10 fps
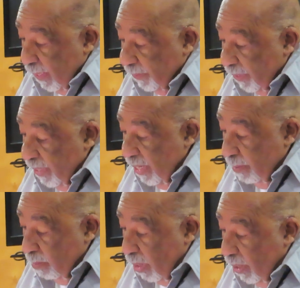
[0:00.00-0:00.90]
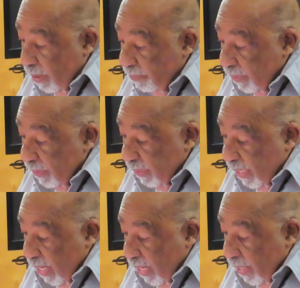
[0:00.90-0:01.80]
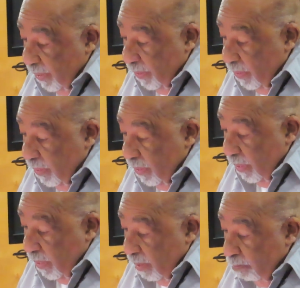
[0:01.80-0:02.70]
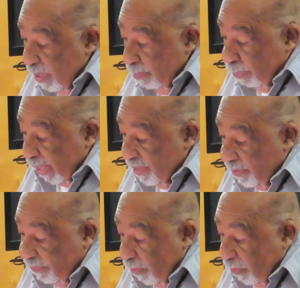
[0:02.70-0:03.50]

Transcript: Let the name of God be blessed